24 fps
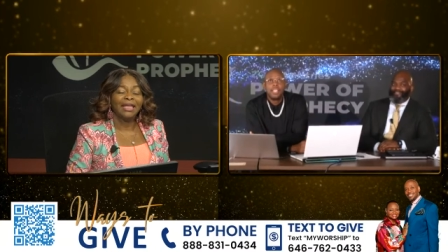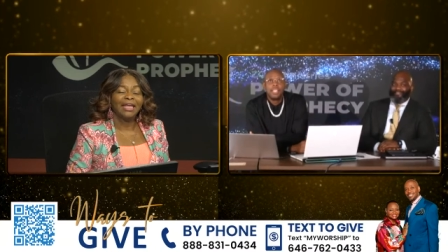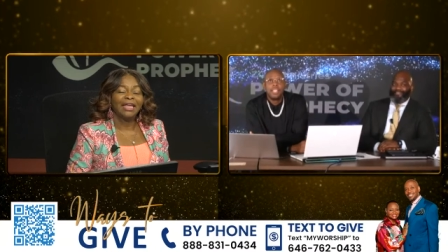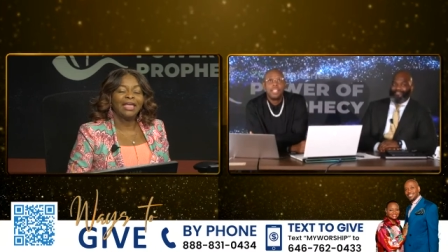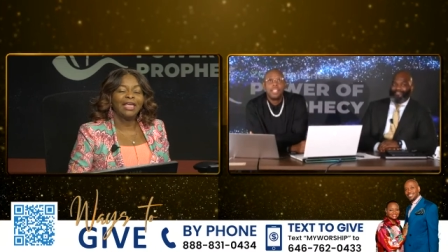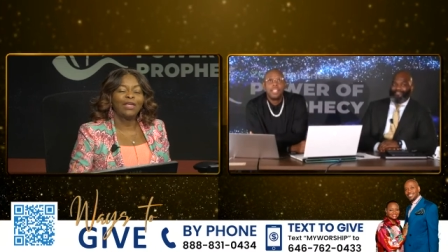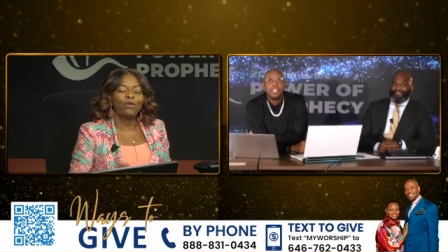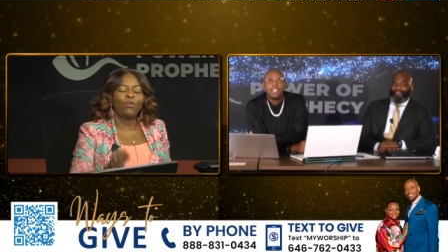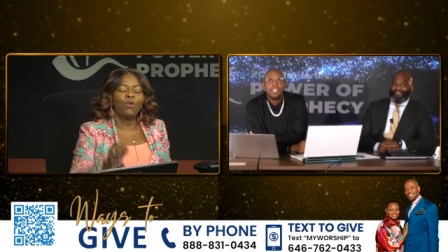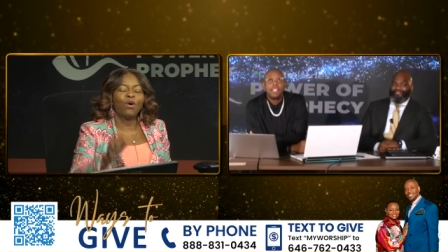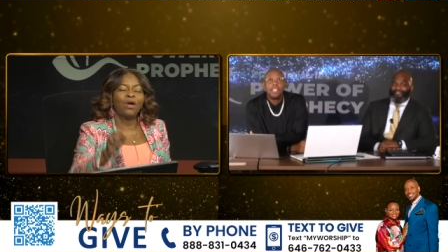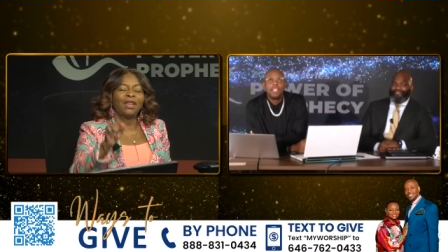He
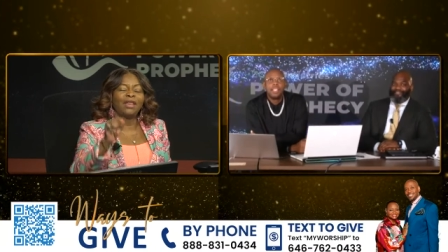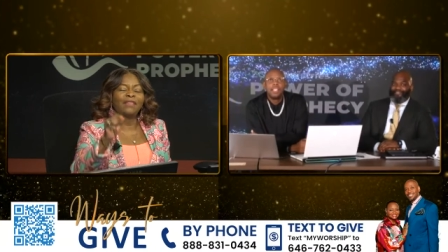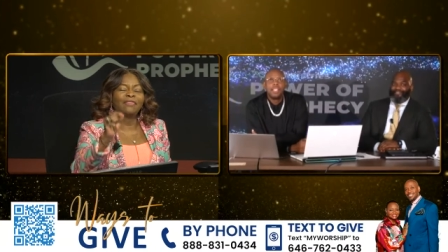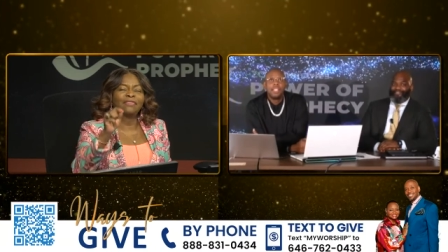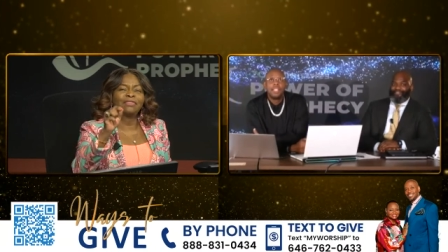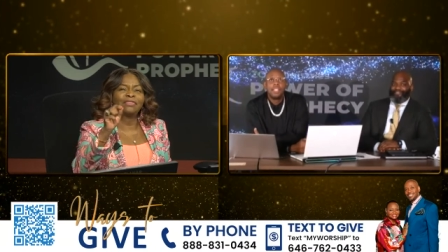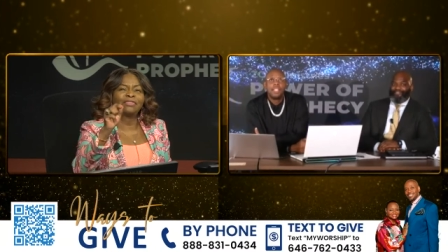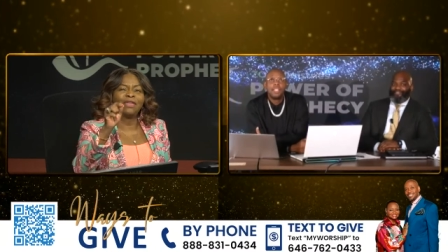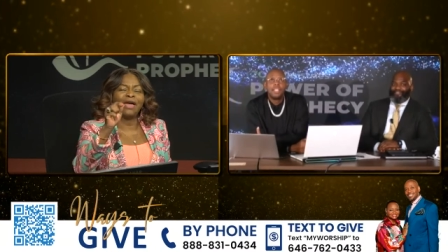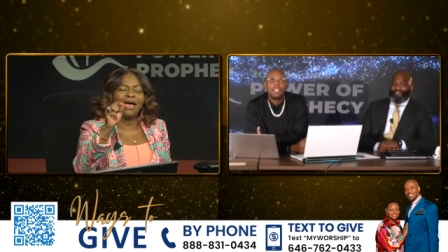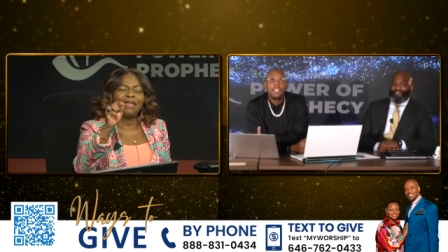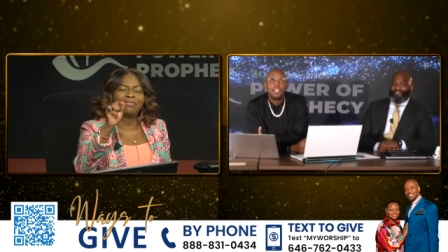
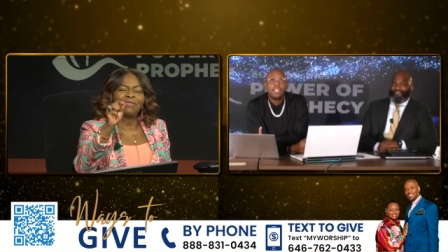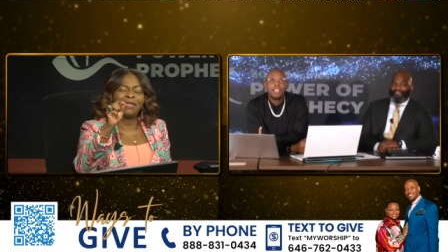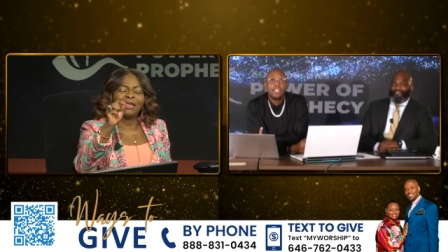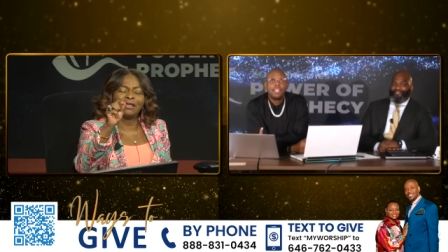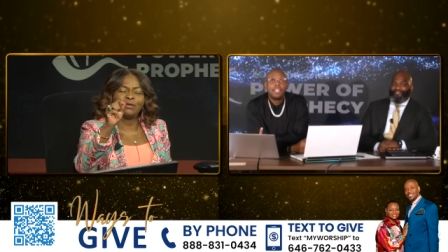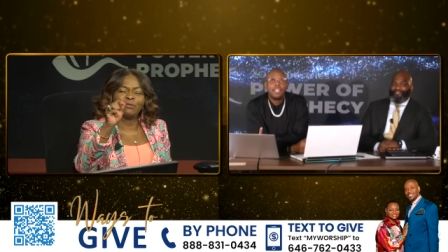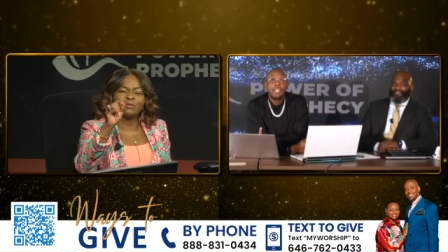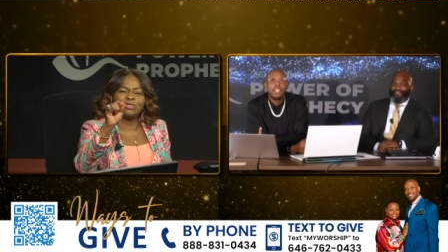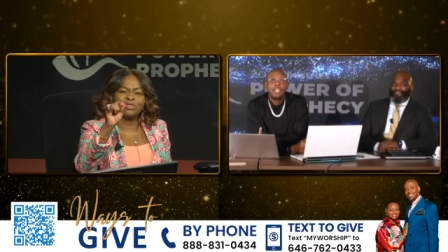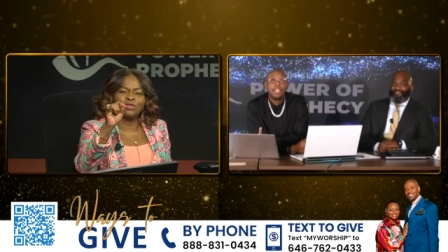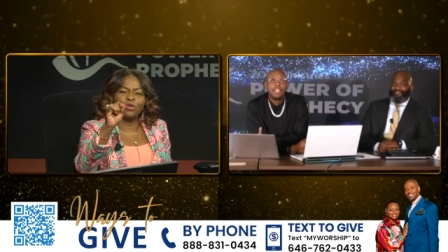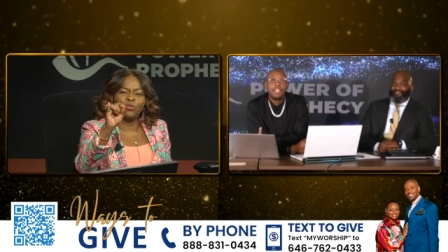wanted, I think it
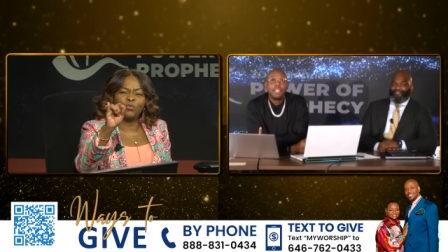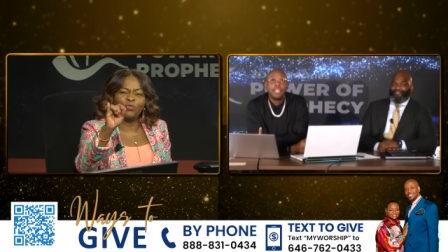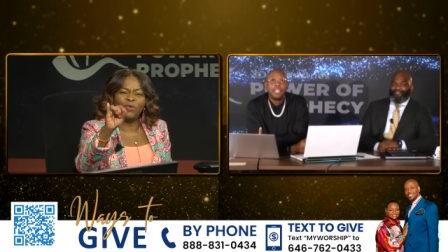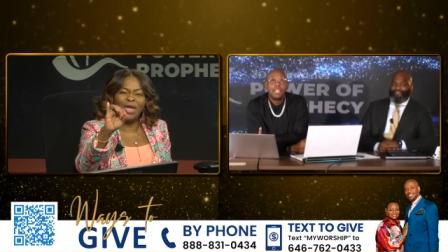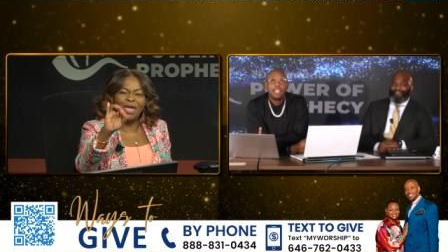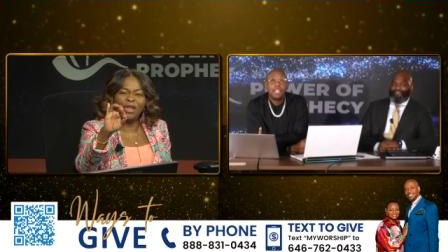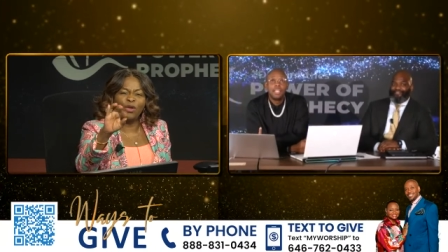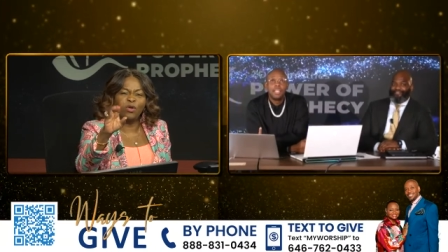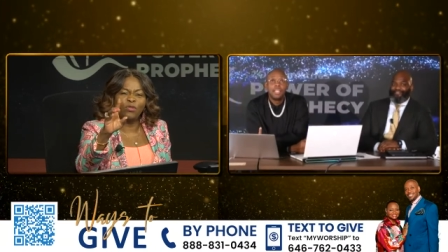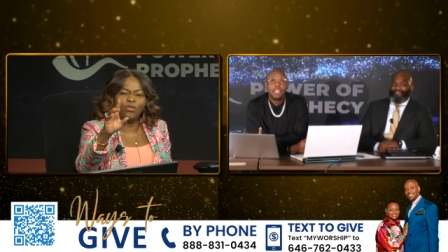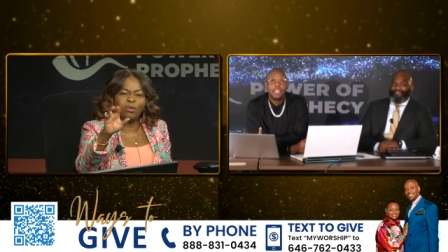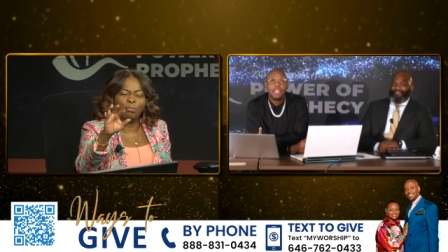was the
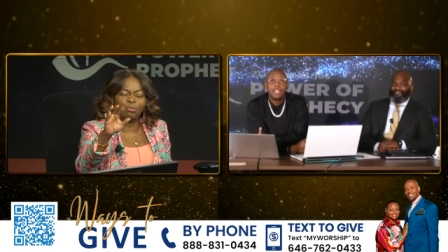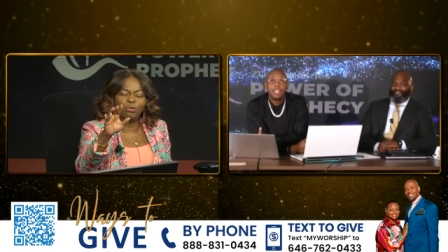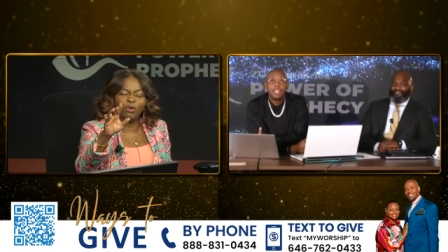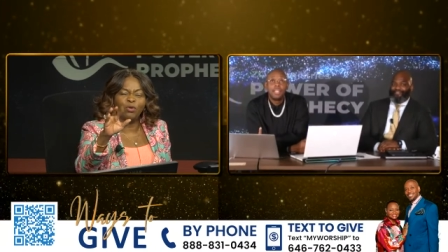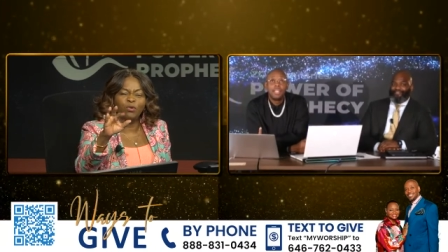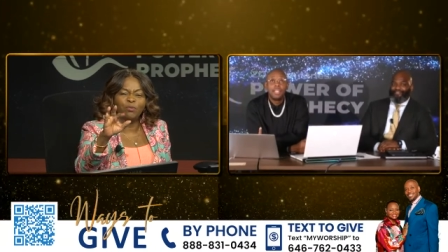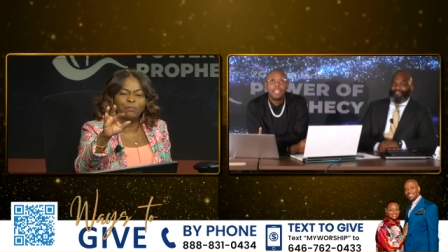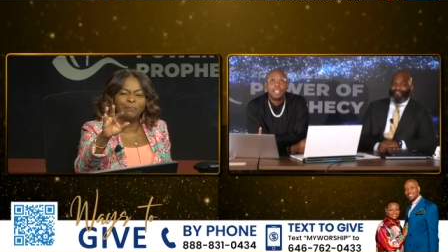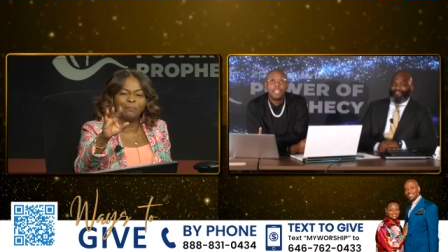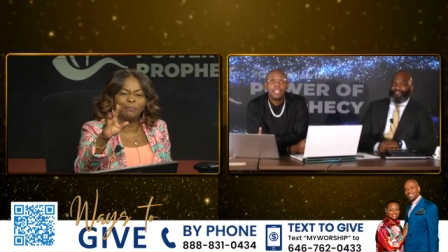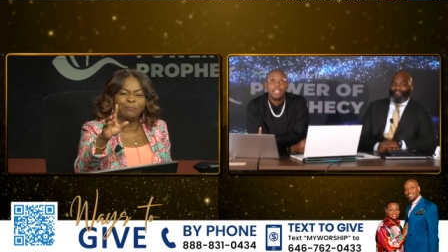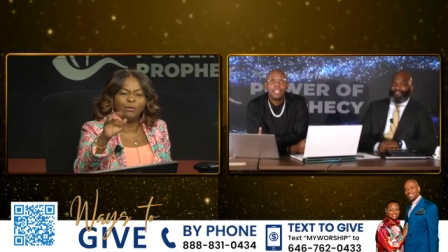red or the
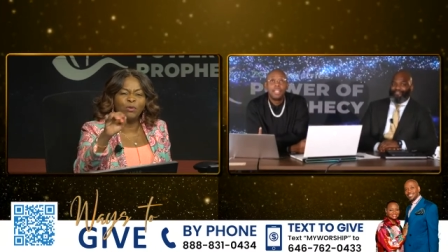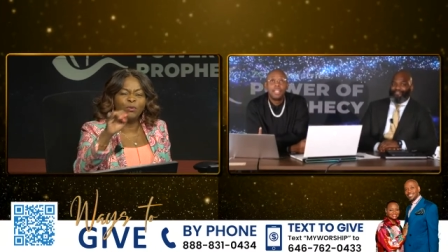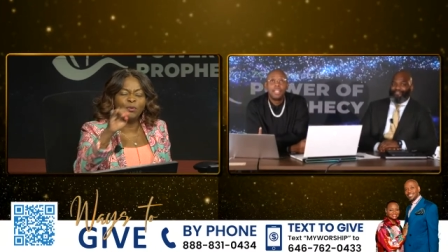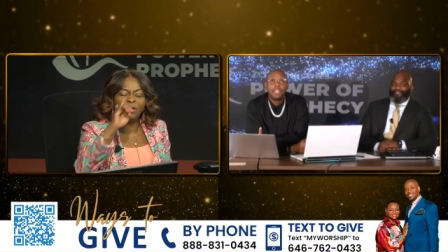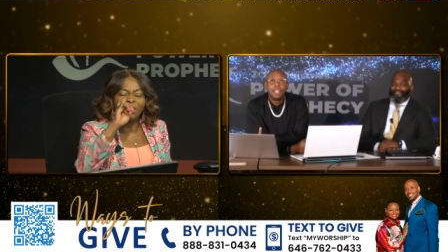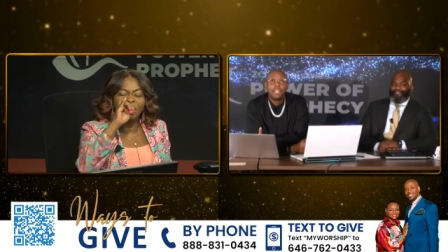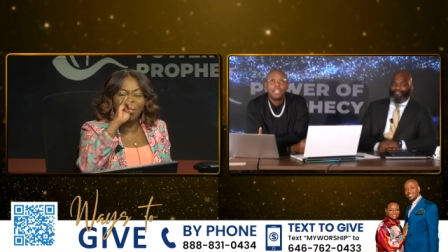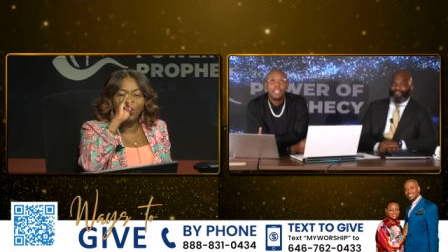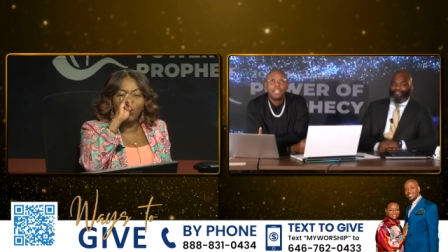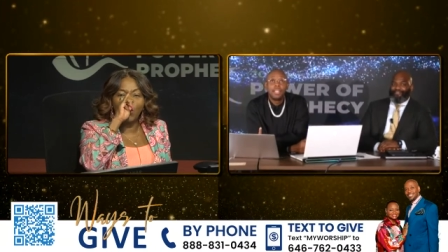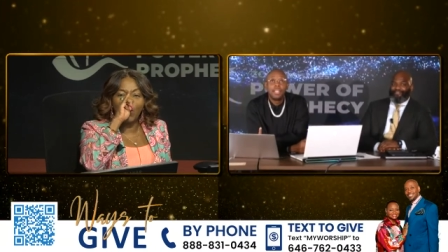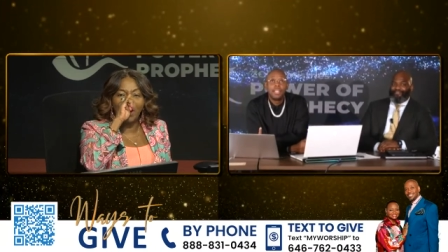blue
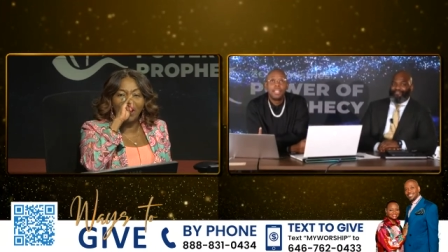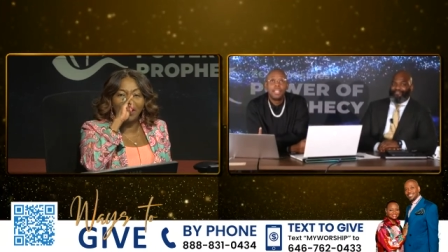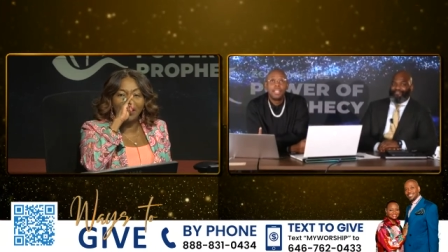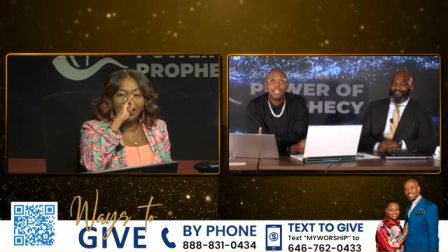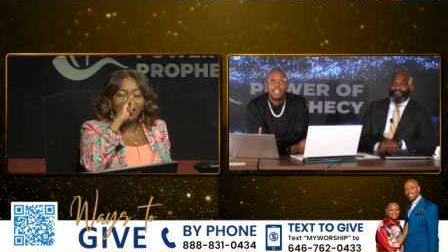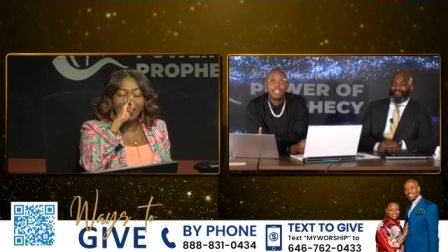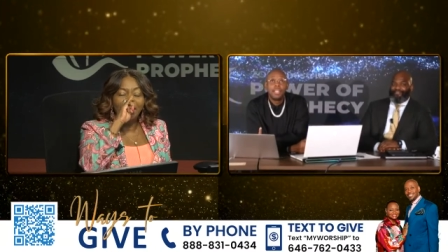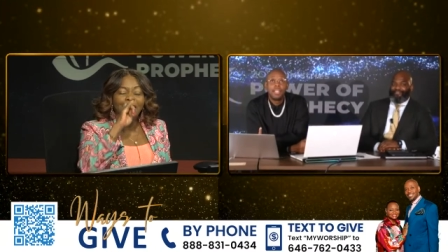color one.